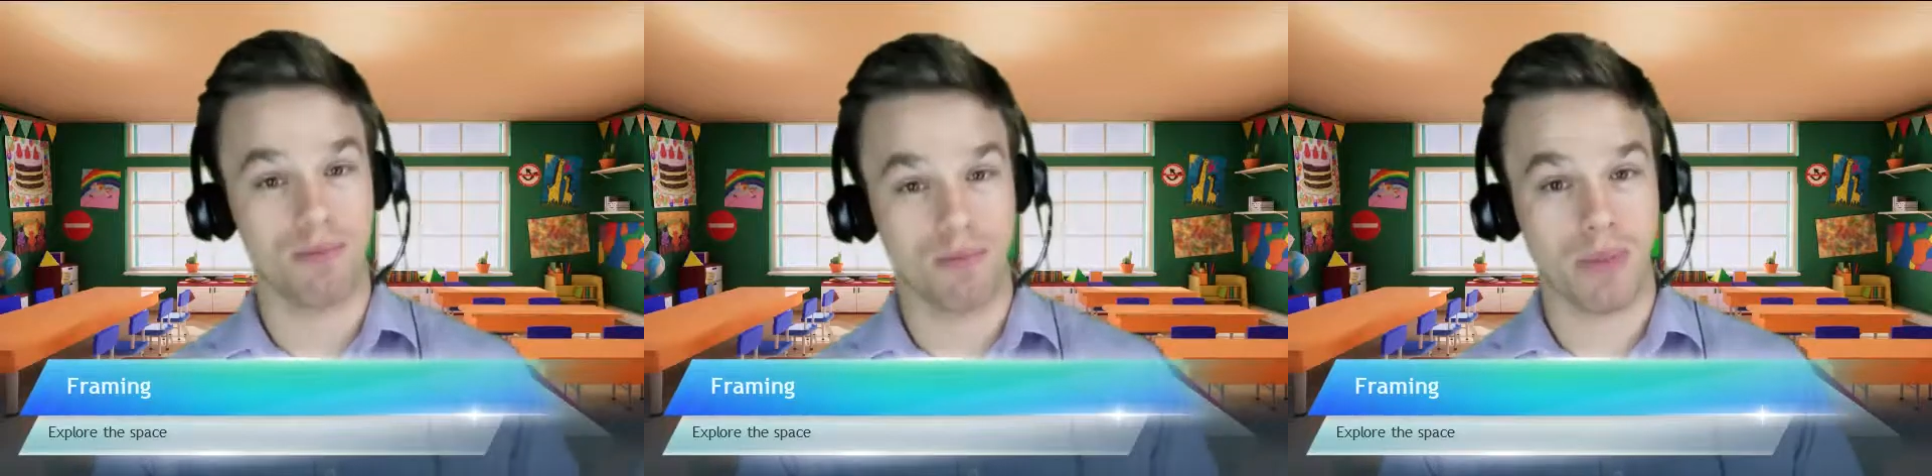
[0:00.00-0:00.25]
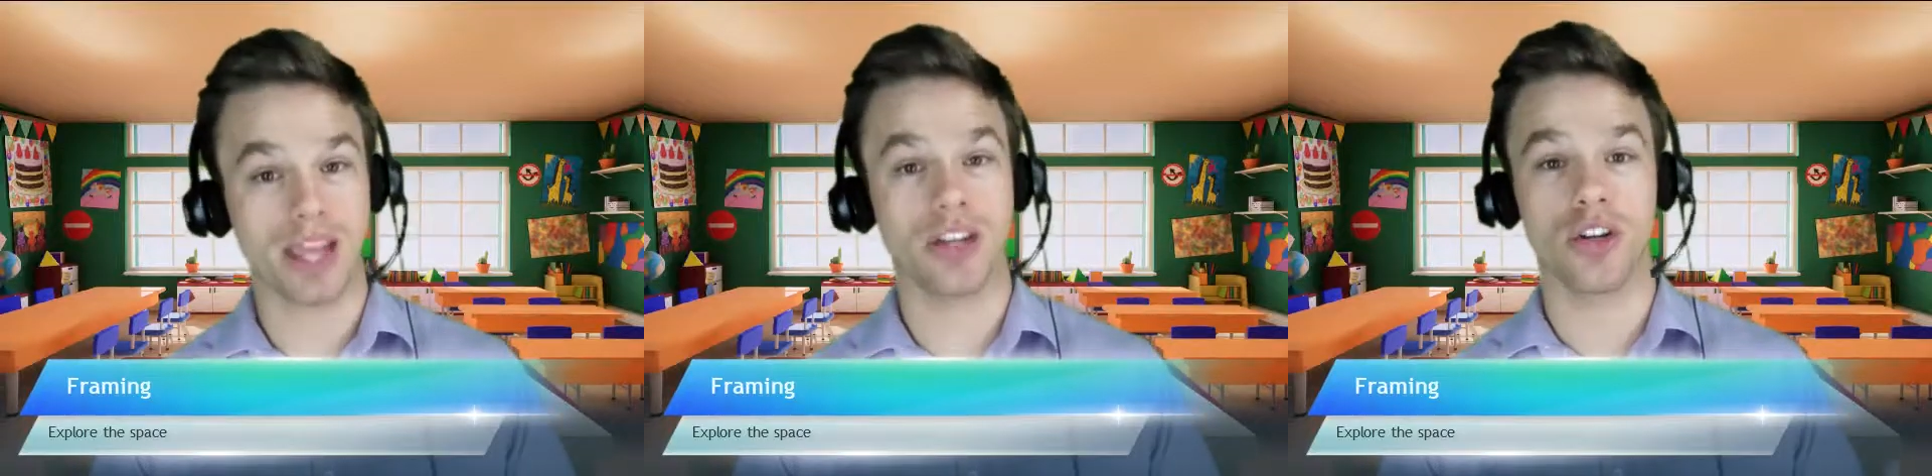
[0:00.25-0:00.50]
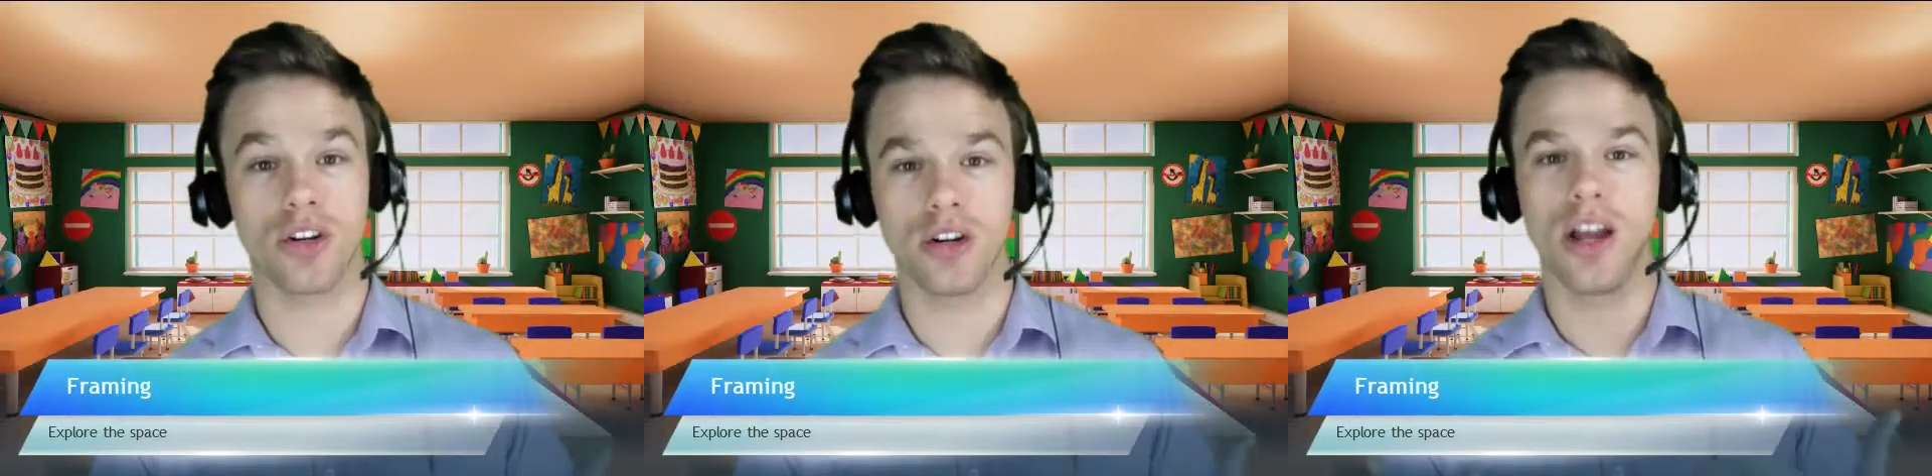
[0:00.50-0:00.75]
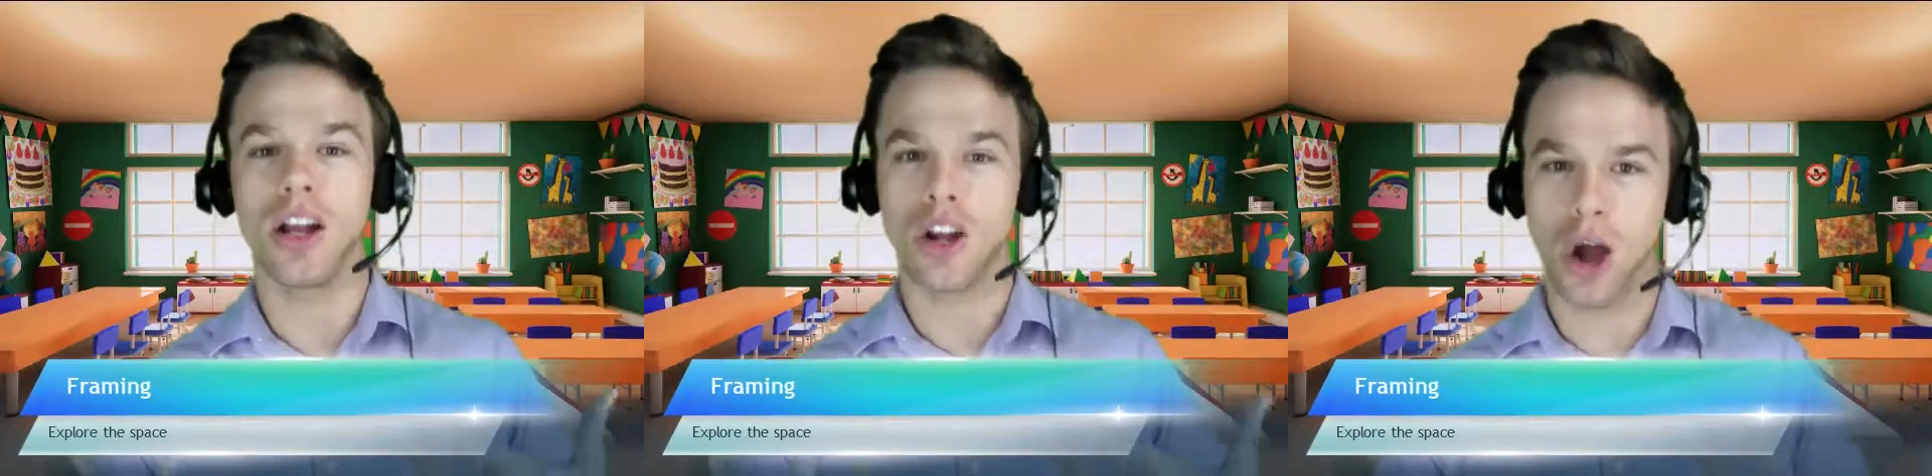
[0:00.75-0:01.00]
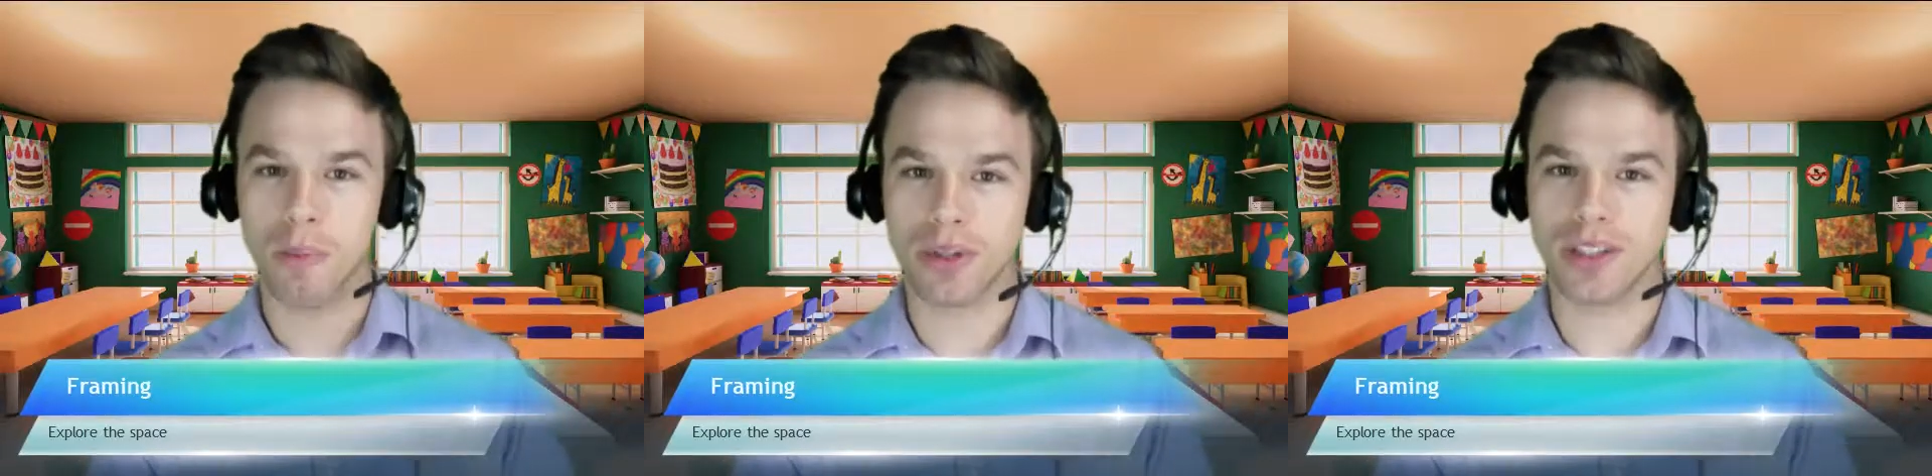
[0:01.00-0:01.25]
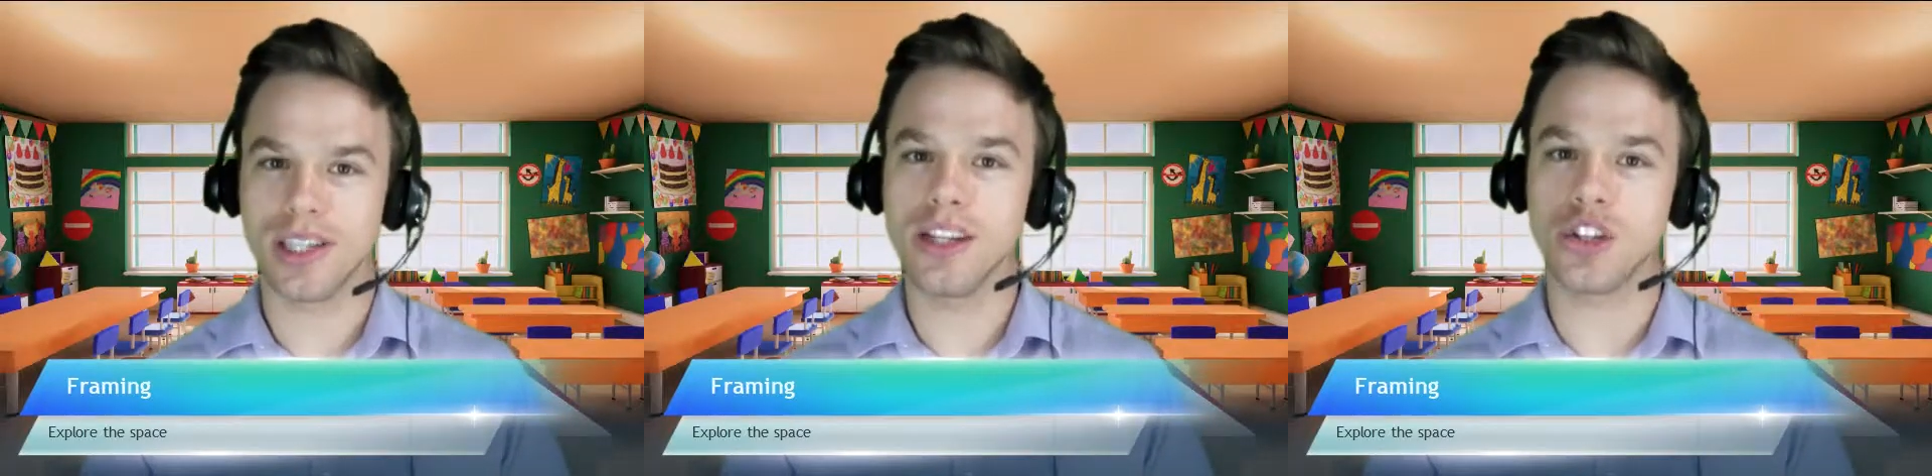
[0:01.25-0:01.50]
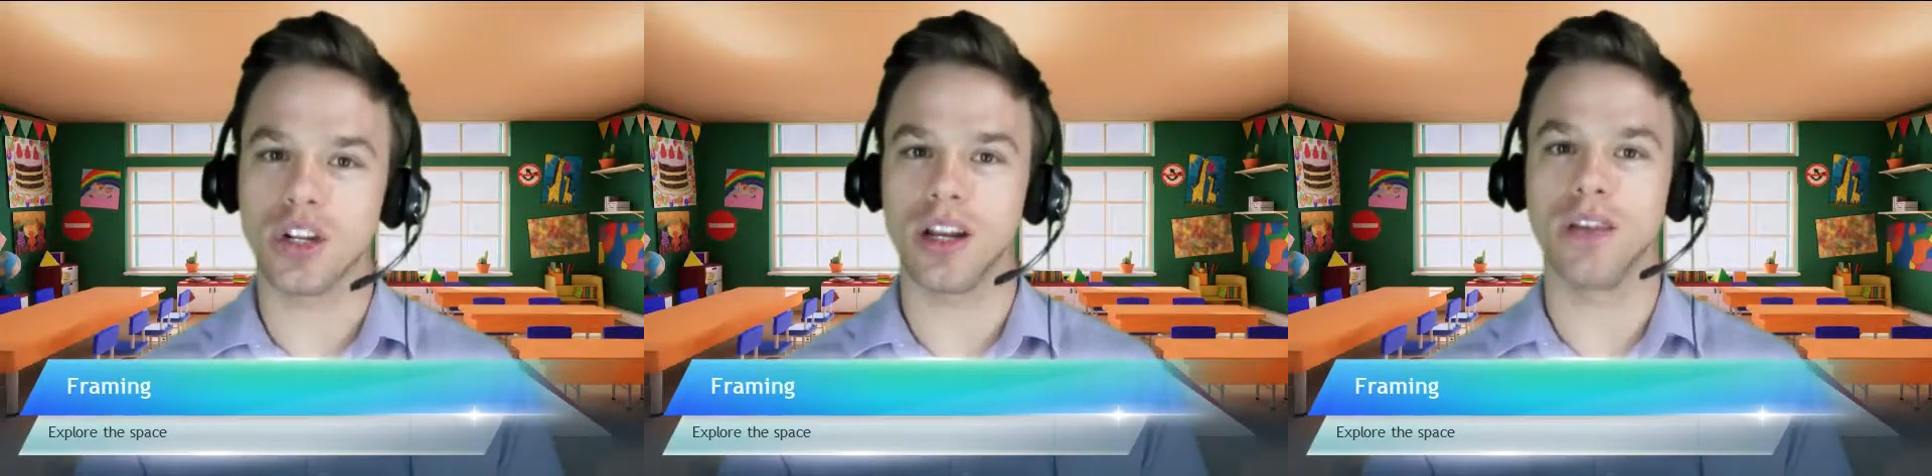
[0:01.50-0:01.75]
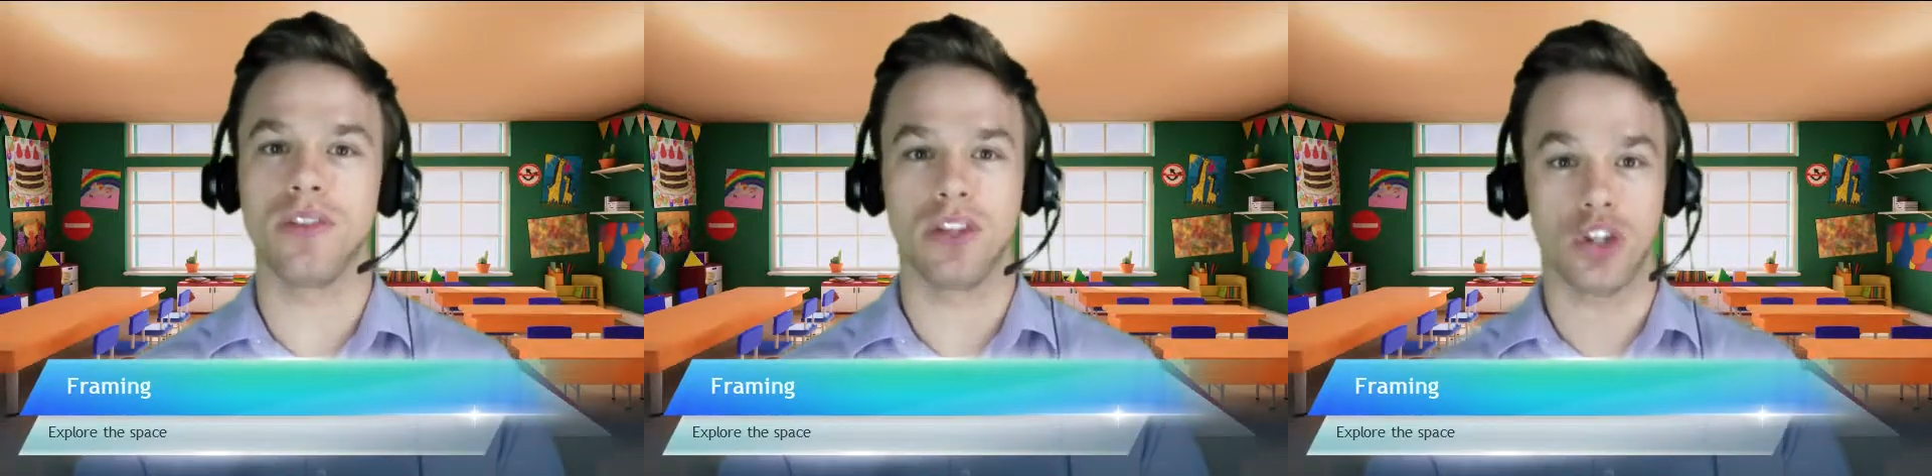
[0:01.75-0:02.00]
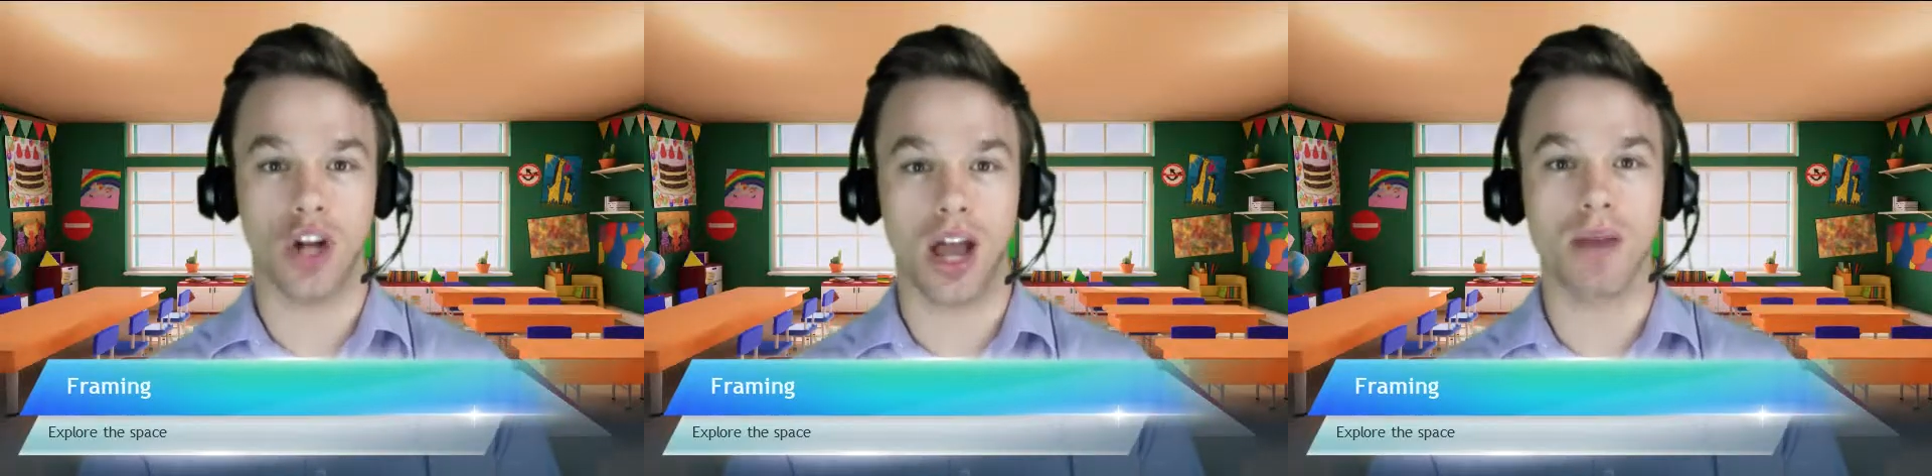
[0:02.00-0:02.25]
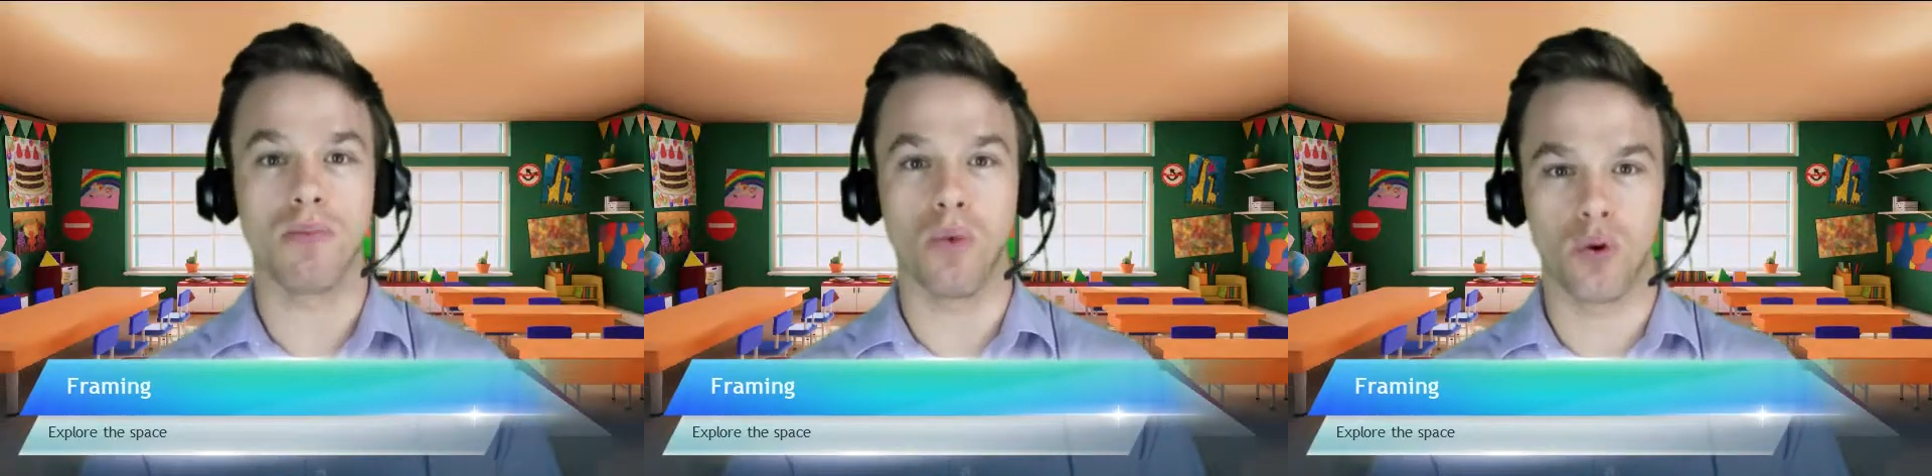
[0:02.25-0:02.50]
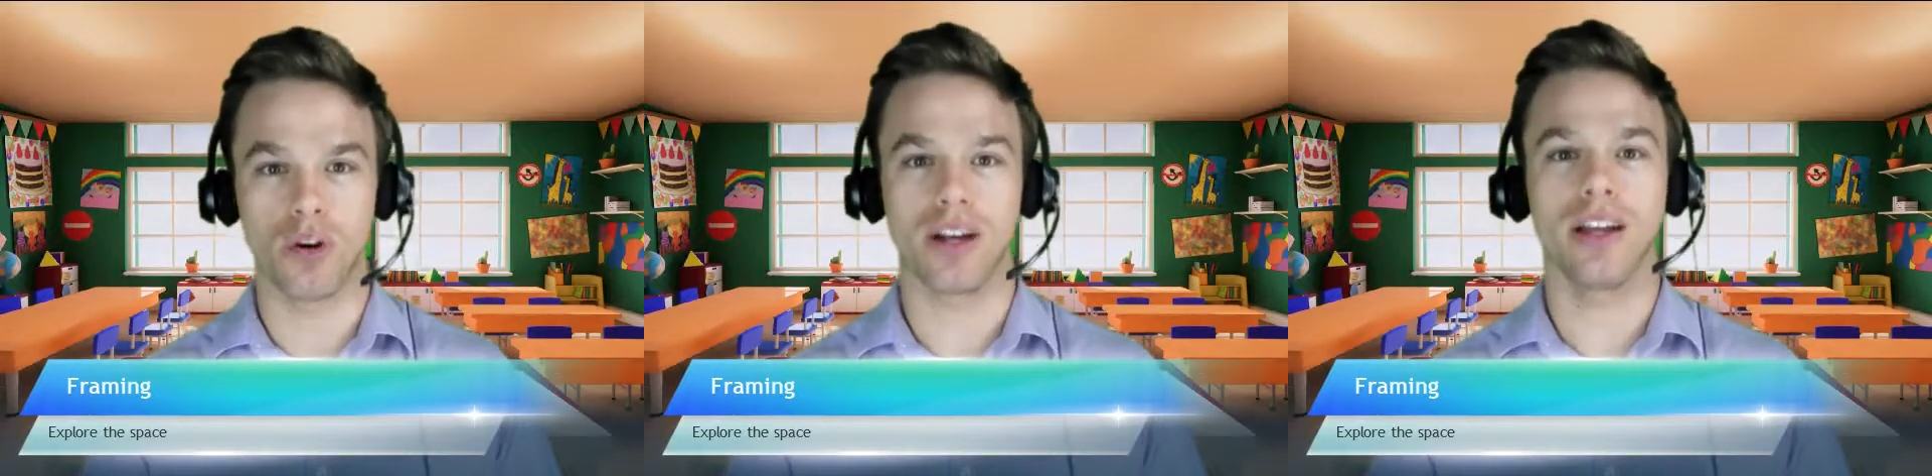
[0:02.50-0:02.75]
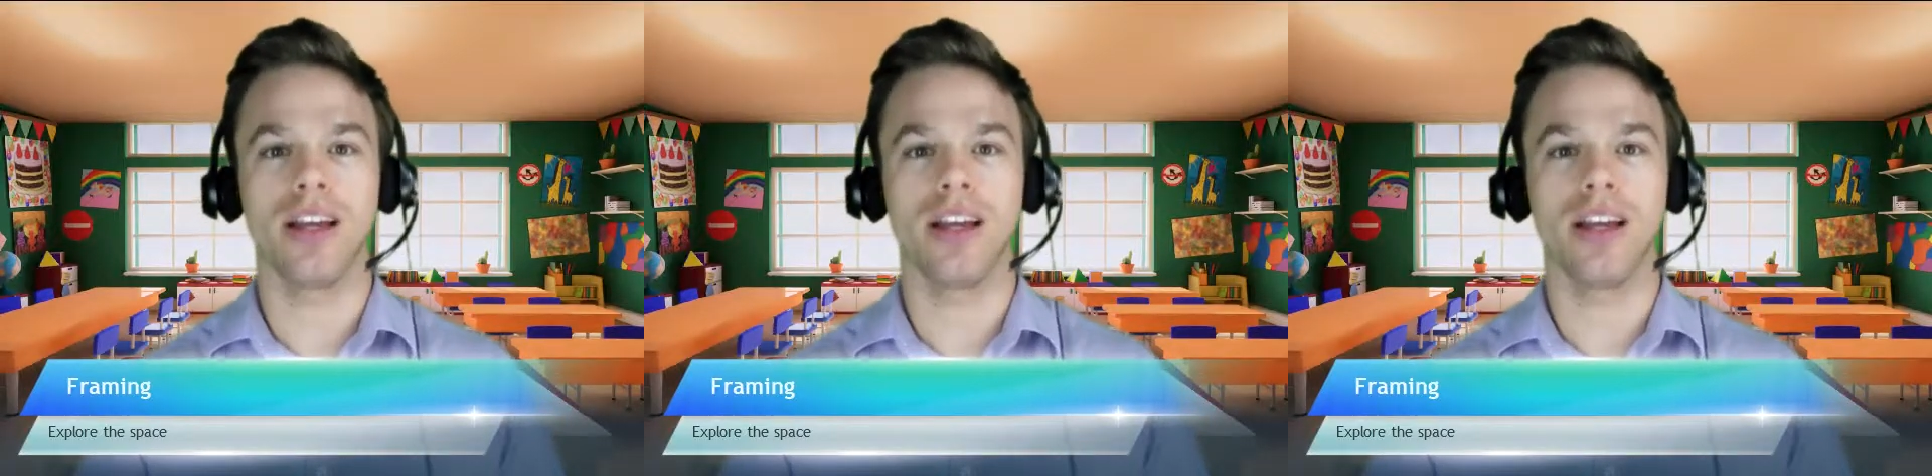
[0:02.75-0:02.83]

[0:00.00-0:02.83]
make your composition of the shot more